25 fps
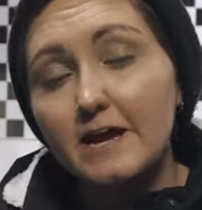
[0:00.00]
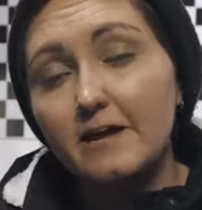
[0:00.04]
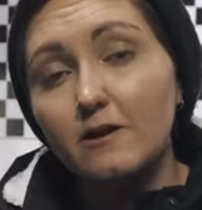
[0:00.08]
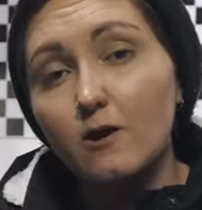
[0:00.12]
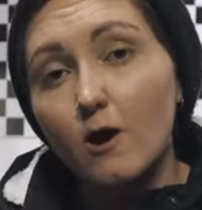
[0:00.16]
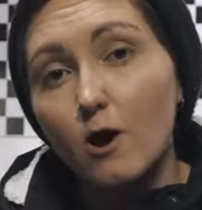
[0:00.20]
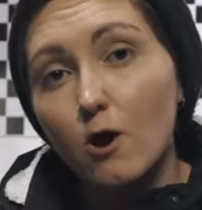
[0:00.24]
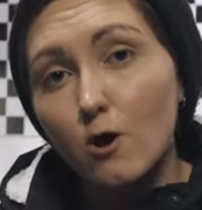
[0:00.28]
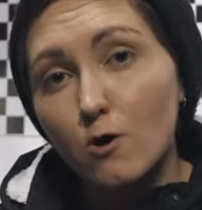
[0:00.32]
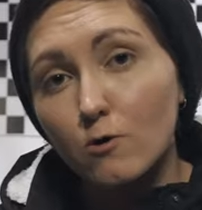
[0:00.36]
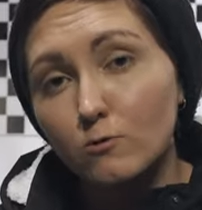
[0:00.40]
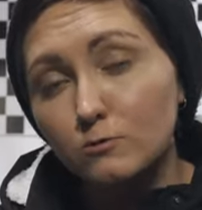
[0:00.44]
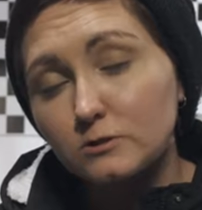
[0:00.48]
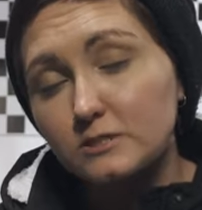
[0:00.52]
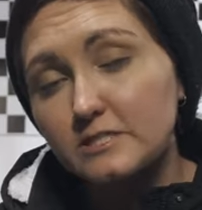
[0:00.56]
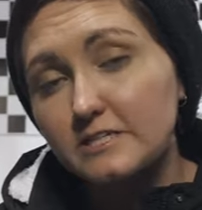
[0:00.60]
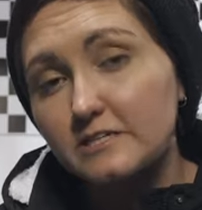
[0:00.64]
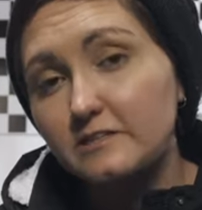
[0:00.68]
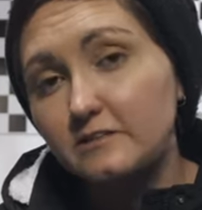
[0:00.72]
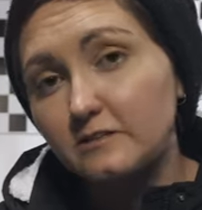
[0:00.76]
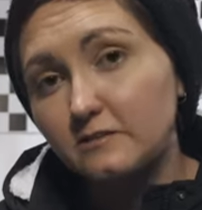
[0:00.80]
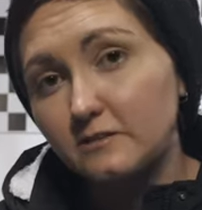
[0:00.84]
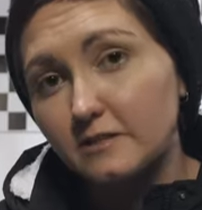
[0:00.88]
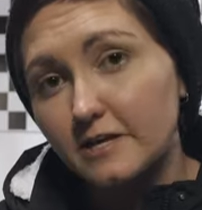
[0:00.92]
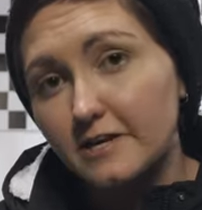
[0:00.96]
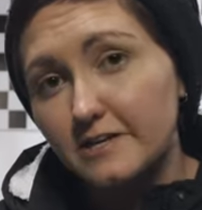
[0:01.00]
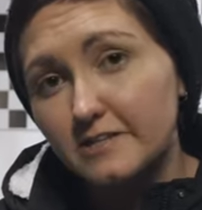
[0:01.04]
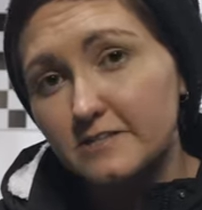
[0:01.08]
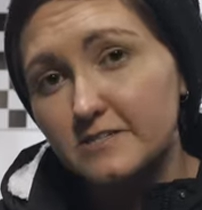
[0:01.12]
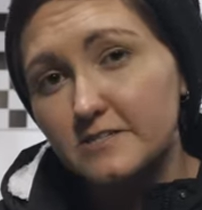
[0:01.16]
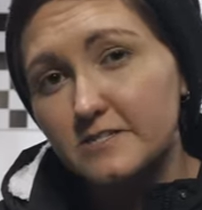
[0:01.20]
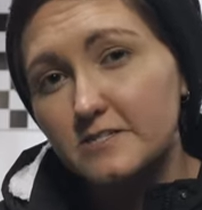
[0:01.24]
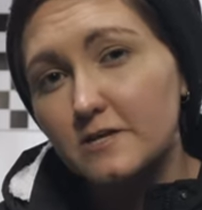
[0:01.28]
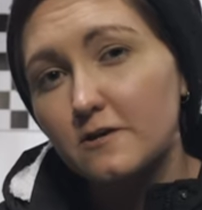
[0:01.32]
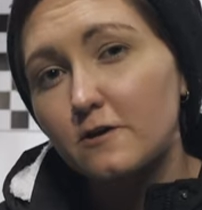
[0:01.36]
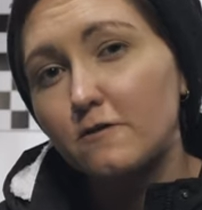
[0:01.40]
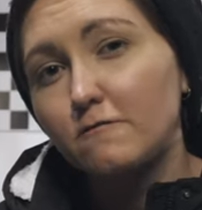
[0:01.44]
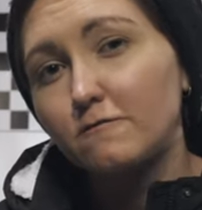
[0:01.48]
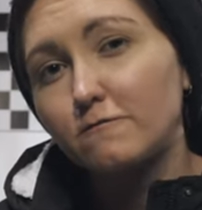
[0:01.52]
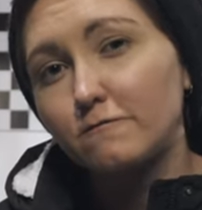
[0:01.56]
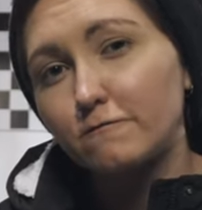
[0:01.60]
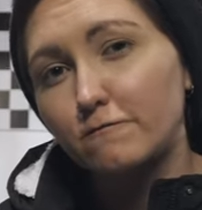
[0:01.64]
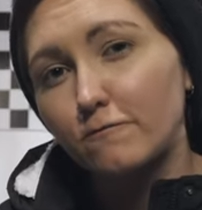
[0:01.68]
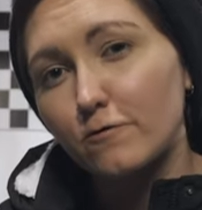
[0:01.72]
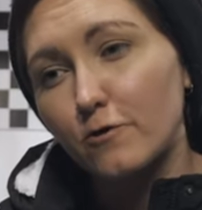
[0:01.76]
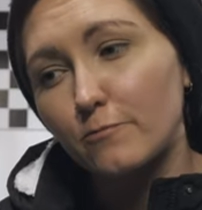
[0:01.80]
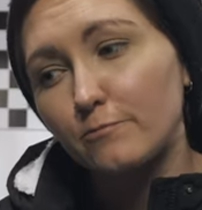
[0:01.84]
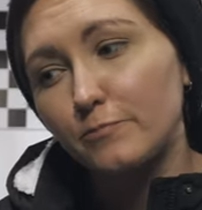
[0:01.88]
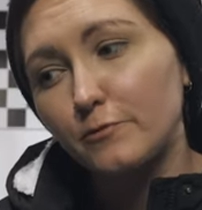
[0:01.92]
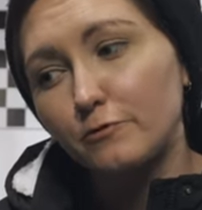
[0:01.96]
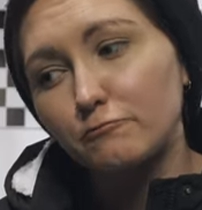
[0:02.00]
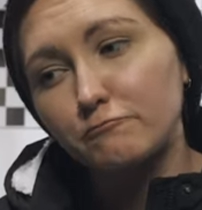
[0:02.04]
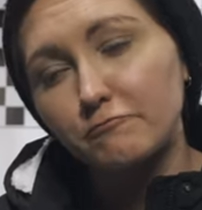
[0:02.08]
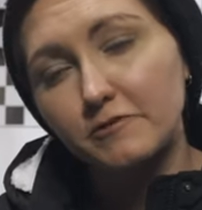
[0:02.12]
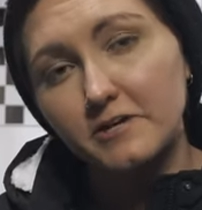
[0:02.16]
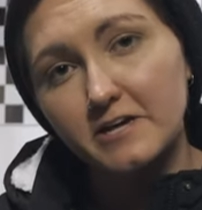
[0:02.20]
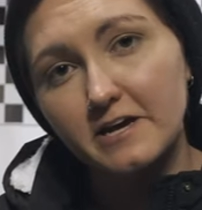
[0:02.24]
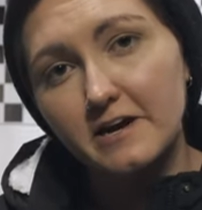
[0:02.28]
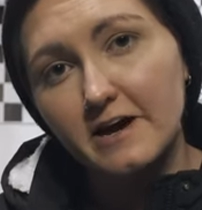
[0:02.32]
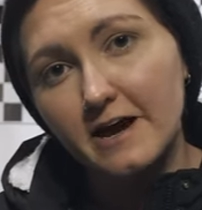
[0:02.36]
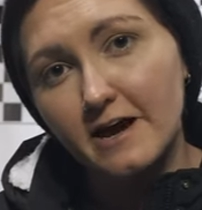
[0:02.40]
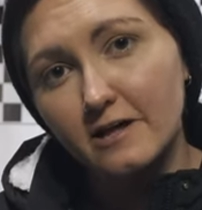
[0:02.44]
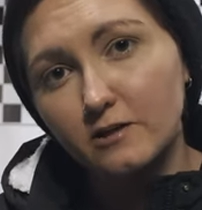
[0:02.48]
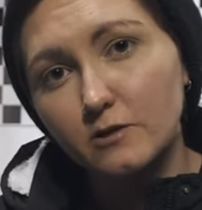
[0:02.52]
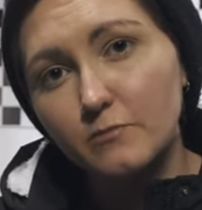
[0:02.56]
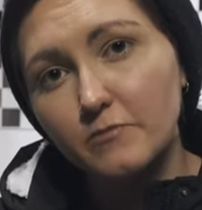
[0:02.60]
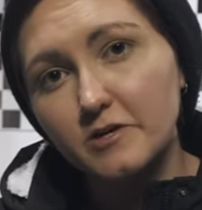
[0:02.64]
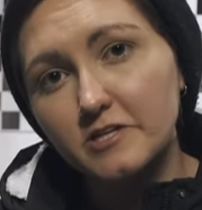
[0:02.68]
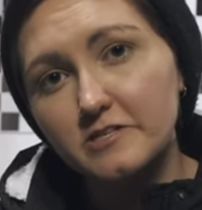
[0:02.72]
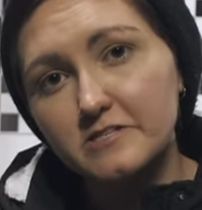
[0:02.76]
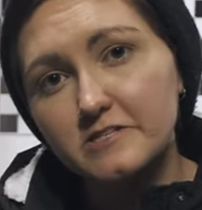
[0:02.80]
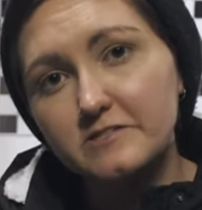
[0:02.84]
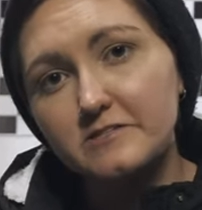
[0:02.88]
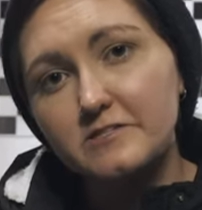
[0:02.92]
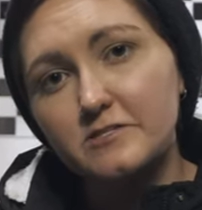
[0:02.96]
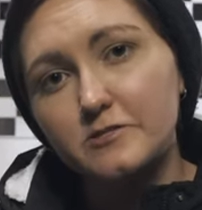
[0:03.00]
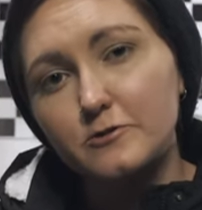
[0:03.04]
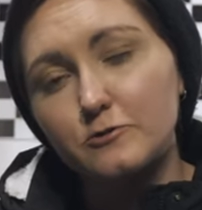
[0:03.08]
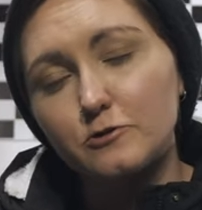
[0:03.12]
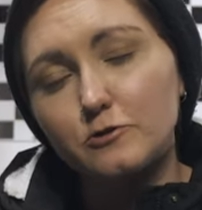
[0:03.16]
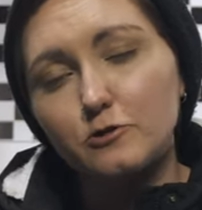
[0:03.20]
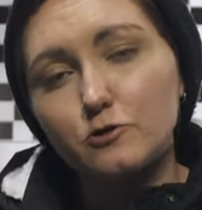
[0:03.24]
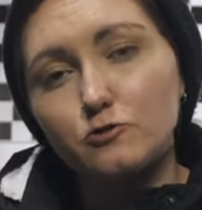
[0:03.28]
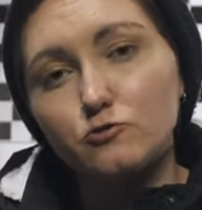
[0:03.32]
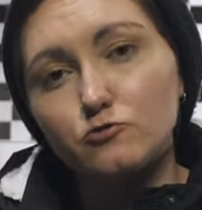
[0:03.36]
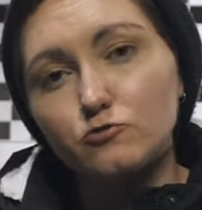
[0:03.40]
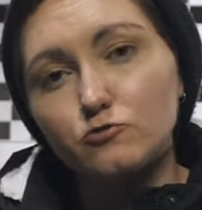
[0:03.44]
and holding the lens from the rear element so you can